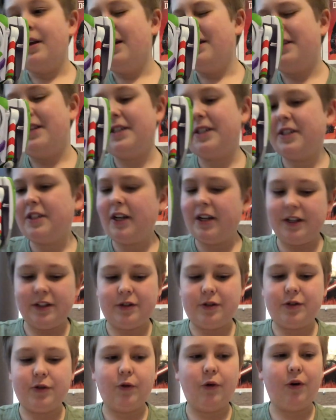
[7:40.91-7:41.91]
This is not a
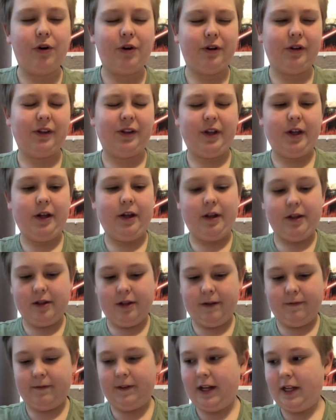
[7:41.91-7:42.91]
tutorial,
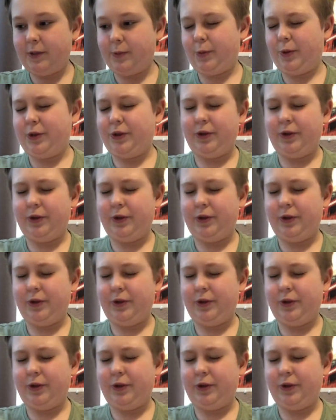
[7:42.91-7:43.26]
if that's what